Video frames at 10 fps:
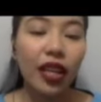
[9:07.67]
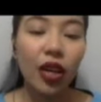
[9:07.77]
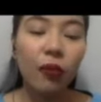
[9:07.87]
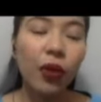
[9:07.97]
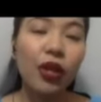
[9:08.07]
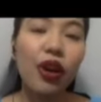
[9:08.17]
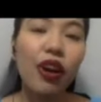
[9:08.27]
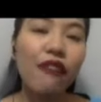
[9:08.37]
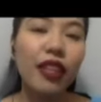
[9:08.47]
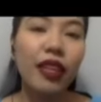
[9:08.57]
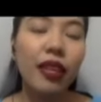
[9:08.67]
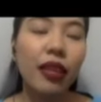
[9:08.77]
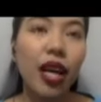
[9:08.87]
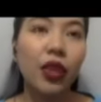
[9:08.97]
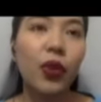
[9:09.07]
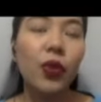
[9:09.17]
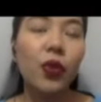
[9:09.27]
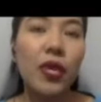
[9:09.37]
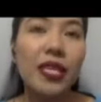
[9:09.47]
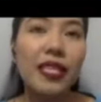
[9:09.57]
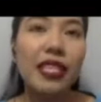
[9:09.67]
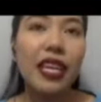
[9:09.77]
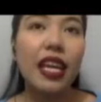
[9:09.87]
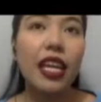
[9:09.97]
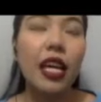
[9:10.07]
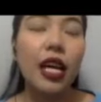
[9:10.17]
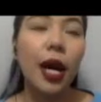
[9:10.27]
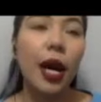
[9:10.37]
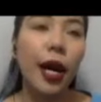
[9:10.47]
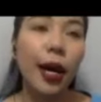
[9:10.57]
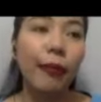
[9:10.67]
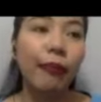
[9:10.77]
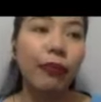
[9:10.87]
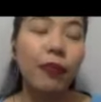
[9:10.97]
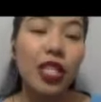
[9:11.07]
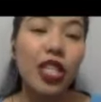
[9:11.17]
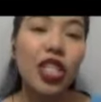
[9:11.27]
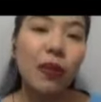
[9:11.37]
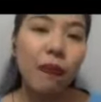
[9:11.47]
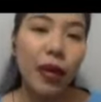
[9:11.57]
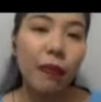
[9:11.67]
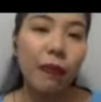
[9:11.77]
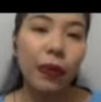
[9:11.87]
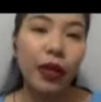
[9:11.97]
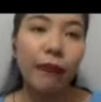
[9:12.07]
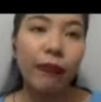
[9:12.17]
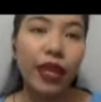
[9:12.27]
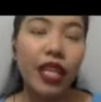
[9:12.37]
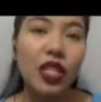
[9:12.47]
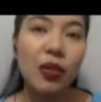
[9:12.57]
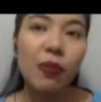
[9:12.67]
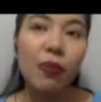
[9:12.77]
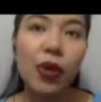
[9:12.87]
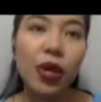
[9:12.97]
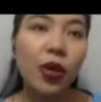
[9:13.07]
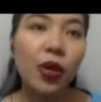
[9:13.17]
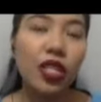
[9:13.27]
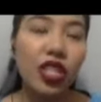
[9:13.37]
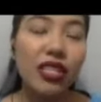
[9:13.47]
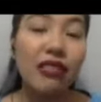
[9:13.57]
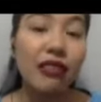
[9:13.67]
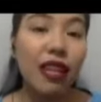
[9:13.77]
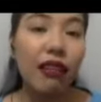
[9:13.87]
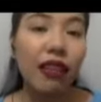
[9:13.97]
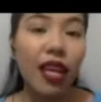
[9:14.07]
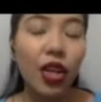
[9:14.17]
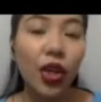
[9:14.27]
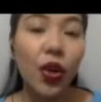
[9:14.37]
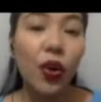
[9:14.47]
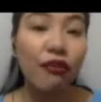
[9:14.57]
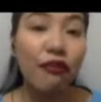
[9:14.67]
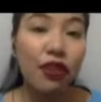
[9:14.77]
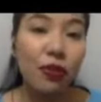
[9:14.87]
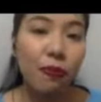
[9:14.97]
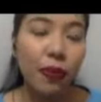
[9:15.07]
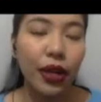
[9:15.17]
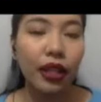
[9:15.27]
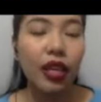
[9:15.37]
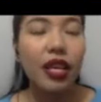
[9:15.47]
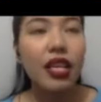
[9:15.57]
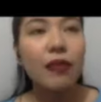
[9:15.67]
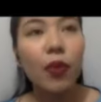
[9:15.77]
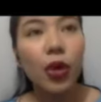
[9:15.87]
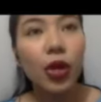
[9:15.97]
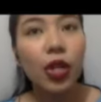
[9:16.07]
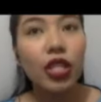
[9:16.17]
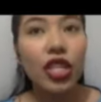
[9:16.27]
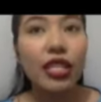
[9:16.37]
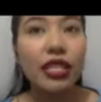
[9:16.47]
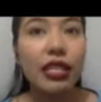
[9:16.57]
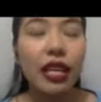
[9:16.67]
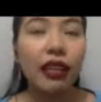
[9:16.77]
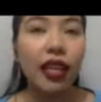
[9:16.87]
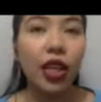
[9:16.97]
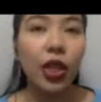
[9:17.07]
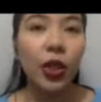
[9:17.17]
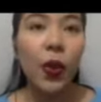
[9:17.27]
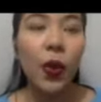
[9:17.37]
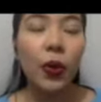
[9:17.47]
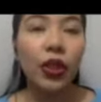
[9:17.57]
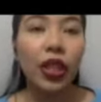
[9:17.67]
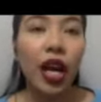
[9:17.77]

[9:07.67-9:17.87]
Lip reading: Now, more often than not, when we say position paper, it's more on just stating your own viewpoint, more on just stating your own